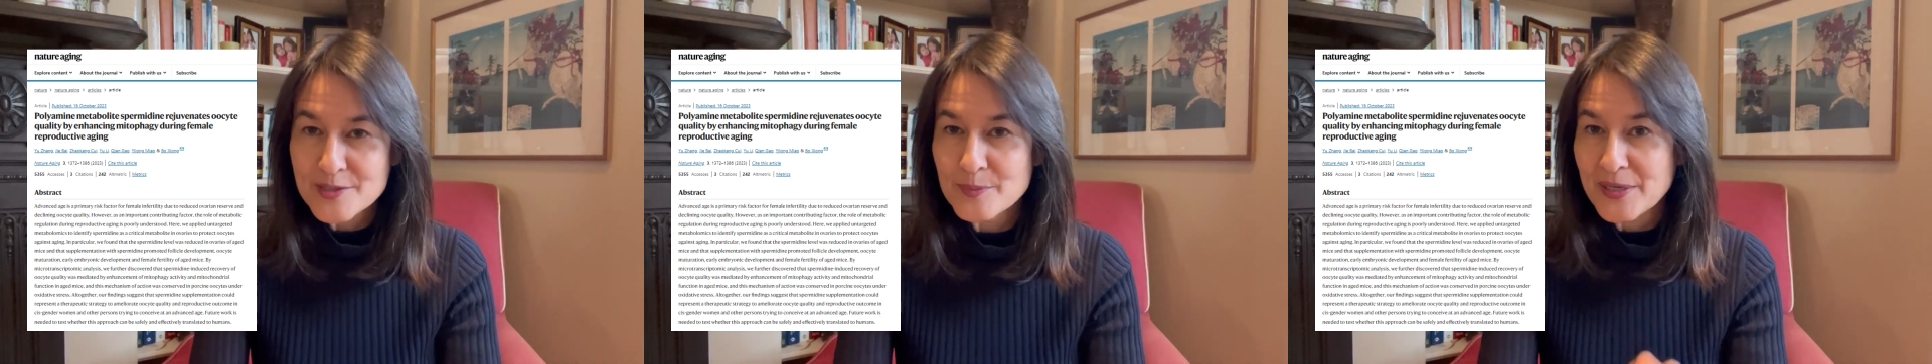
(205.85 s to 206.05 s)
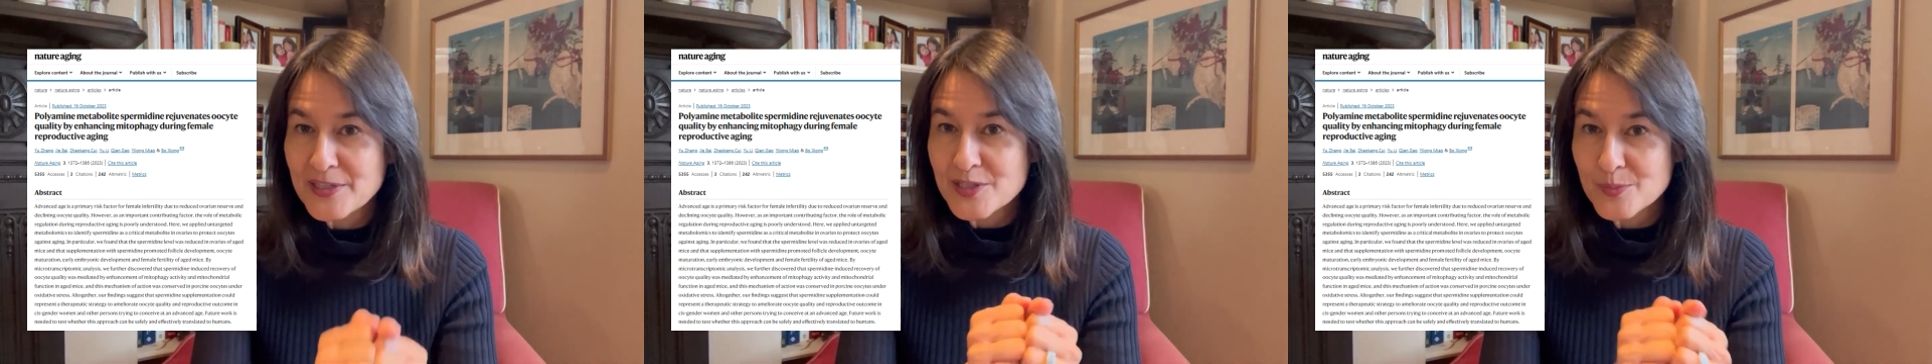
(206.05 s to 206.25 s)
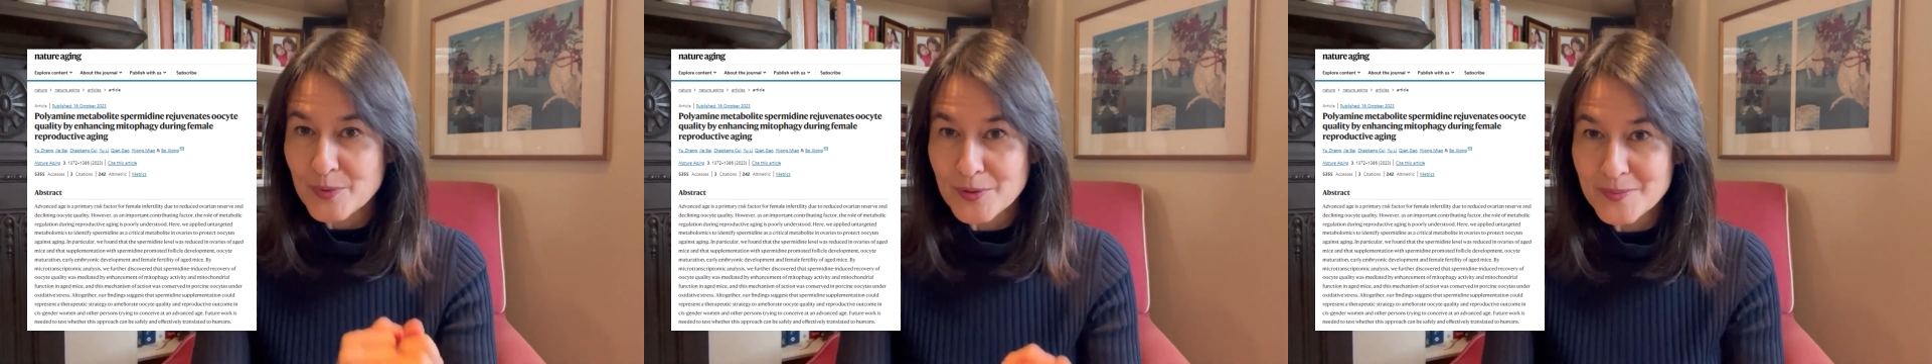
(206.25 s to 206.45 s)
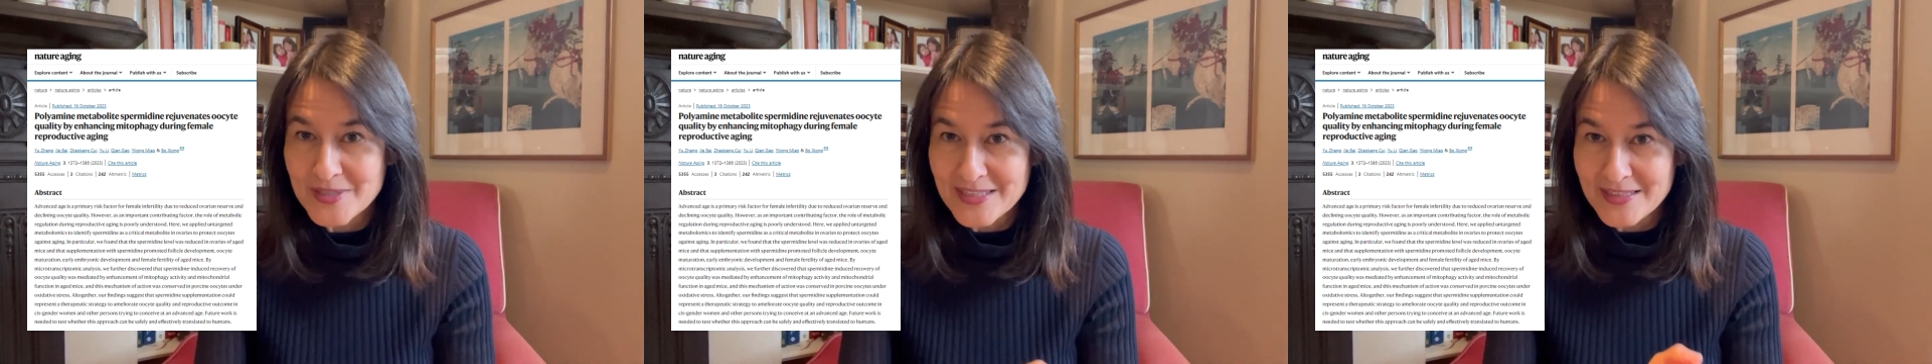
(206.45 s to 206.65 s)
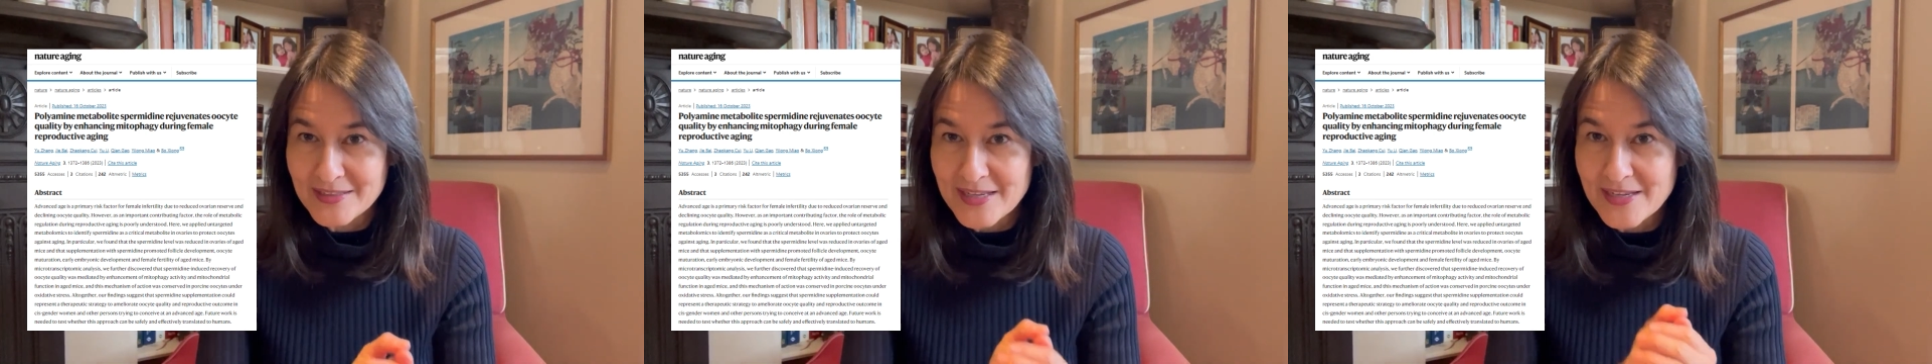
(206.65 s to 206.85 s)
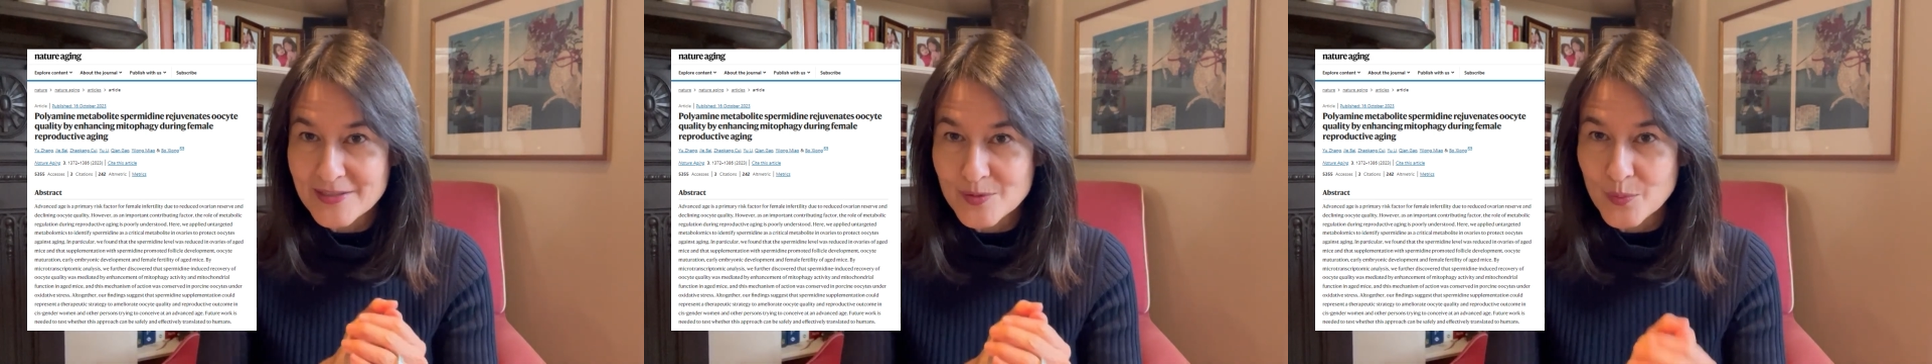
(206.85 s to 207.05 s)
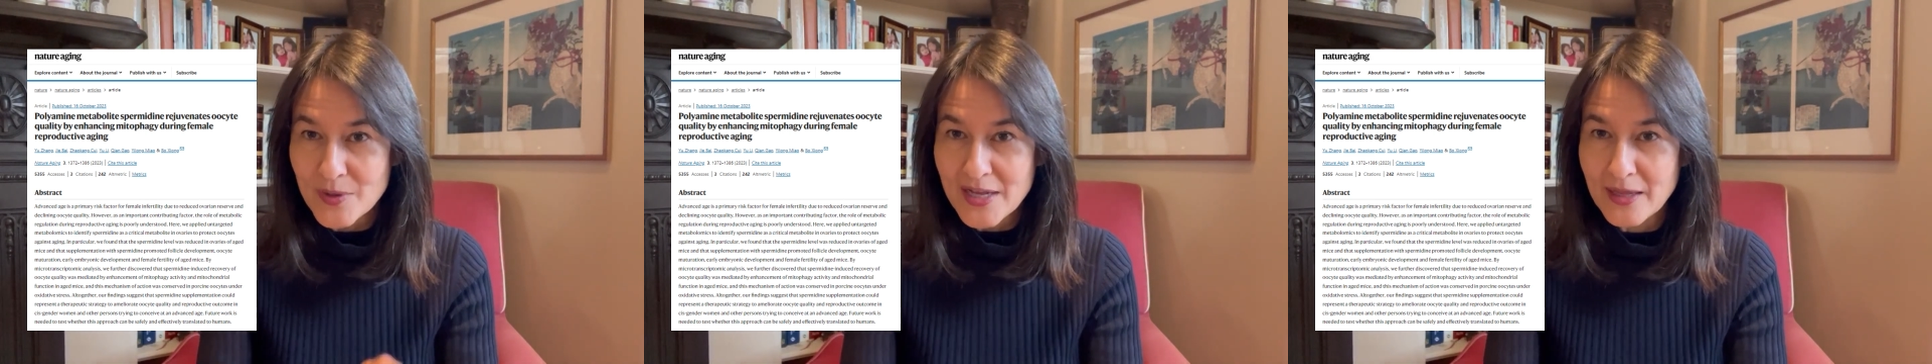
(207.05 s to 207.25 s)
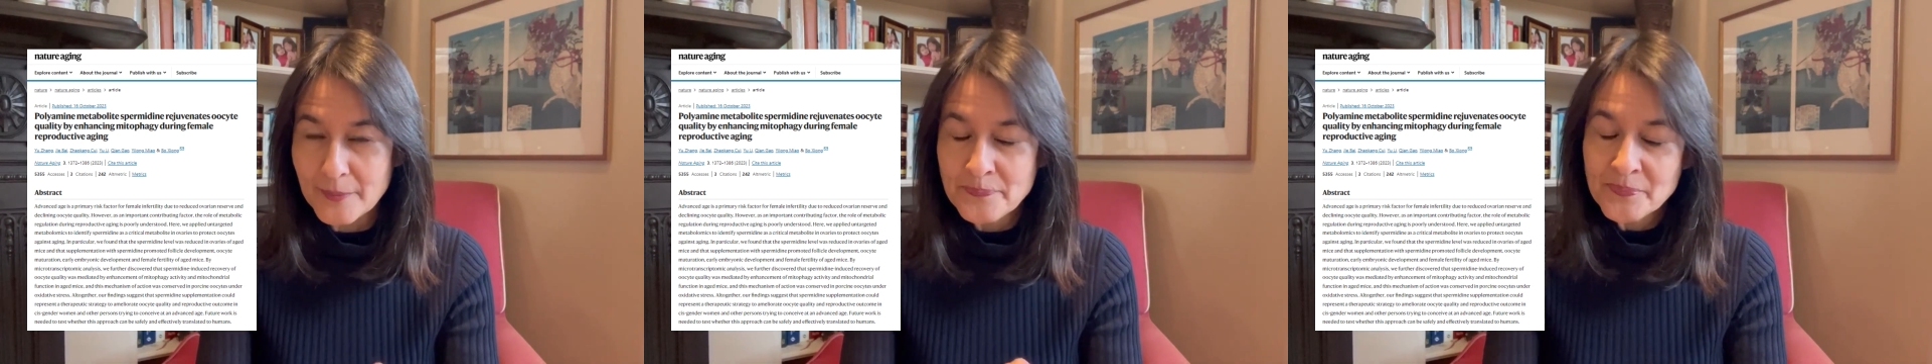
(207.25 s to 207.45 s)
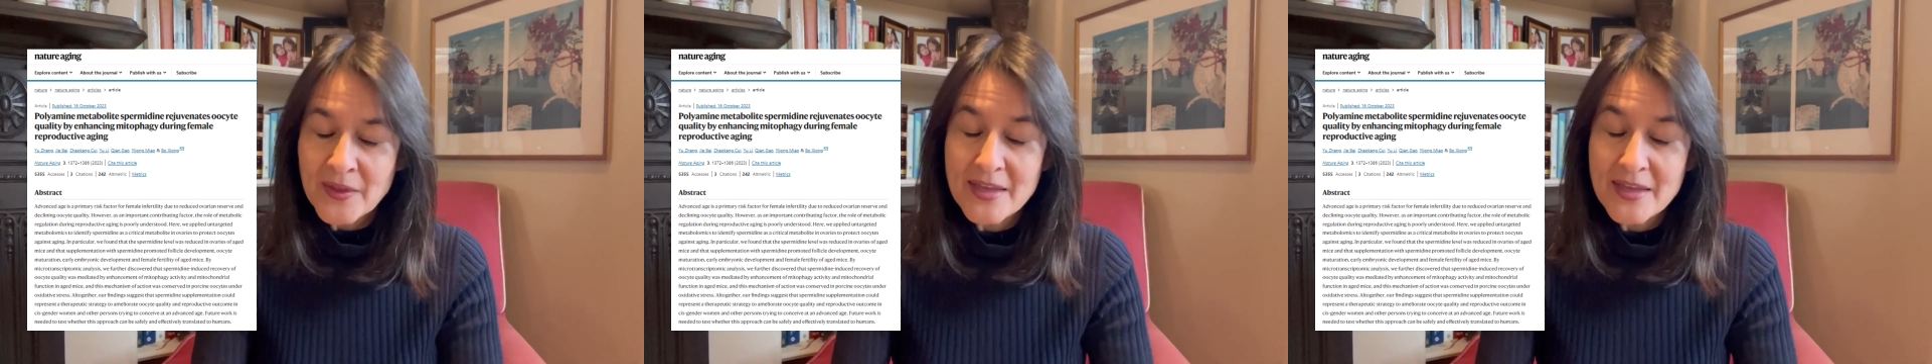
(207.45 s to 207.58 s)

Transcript: by spermidine as well.